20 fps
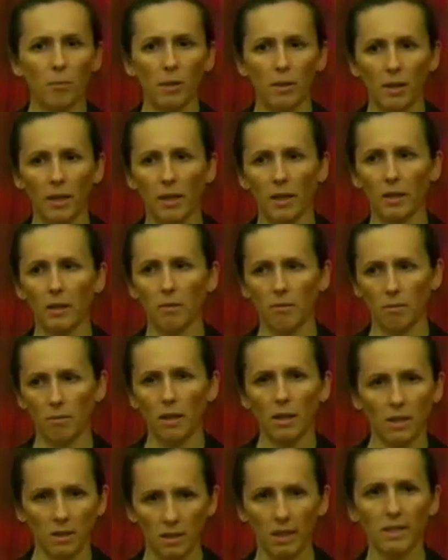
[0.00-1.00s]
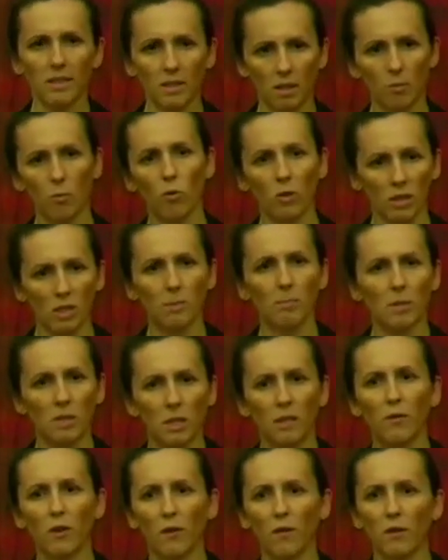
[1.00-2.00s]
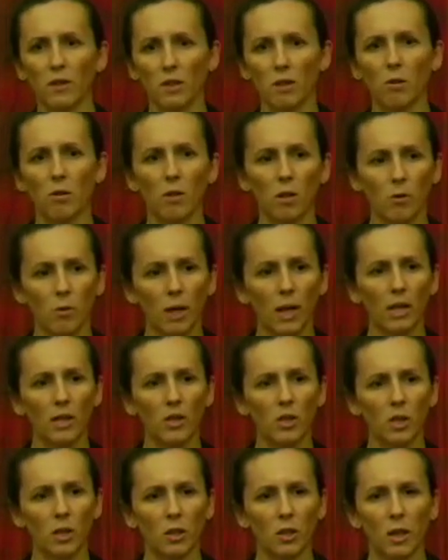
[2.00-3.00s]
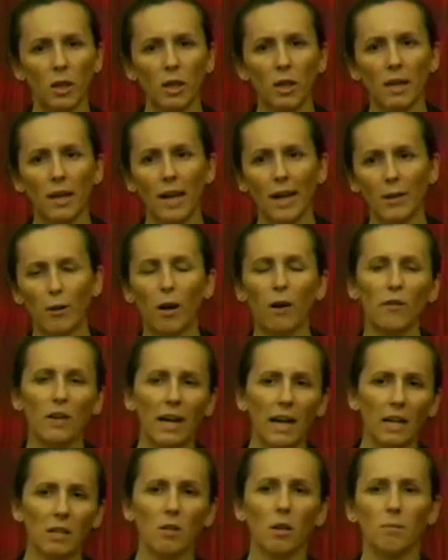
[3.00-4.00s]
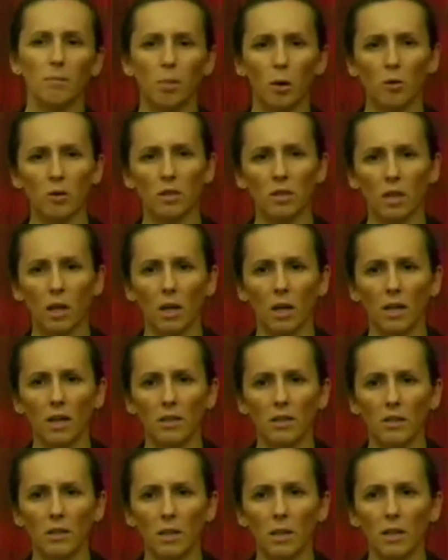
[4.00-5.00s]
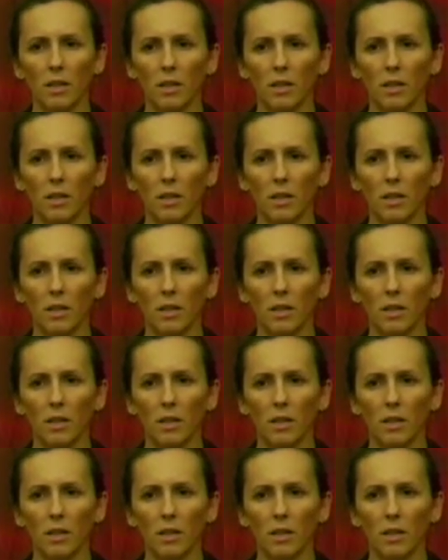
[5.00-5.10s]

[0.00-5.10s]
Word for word: but they exist in one specific physical location, and you have to act on both sides.